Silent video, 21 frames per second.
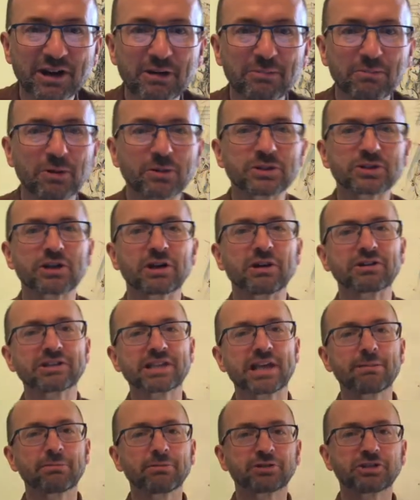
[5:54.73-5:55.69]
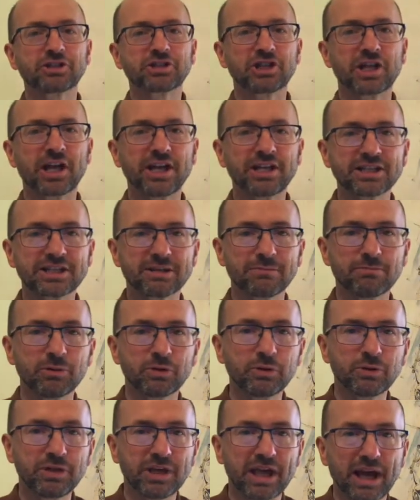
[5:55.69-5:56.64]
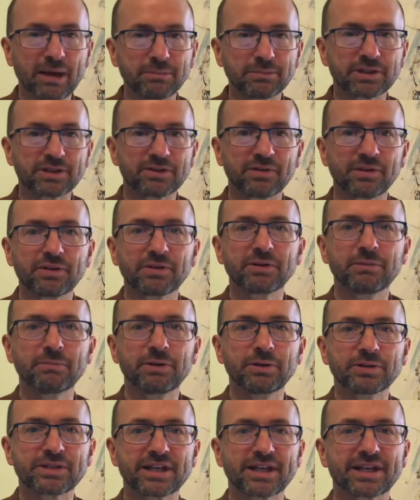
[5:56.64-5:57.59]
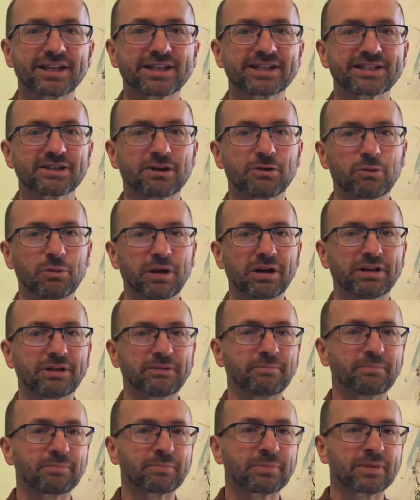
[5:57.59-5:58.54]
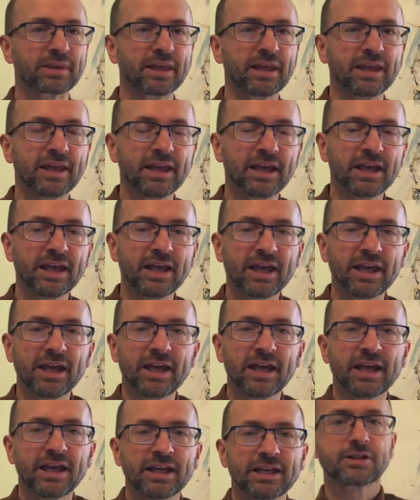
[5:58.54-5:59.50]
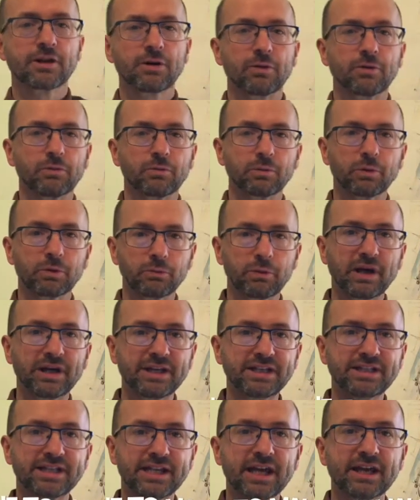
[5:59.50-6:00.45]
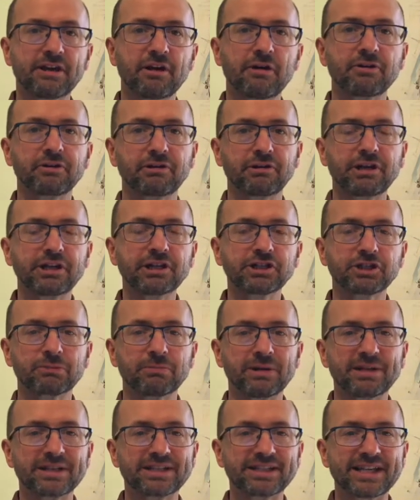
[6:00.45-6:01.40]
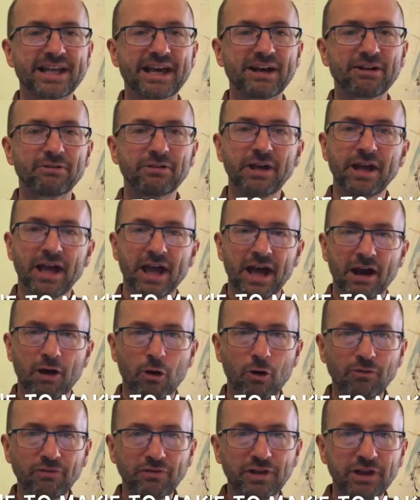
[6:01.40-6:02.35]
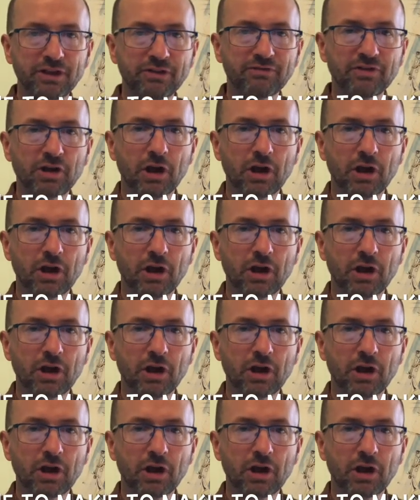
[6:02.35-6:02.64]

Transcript: how Mozart is able to change the mood, the atmosphere of the music so well? So, we're ready to get out our instruments now. Hopefully you've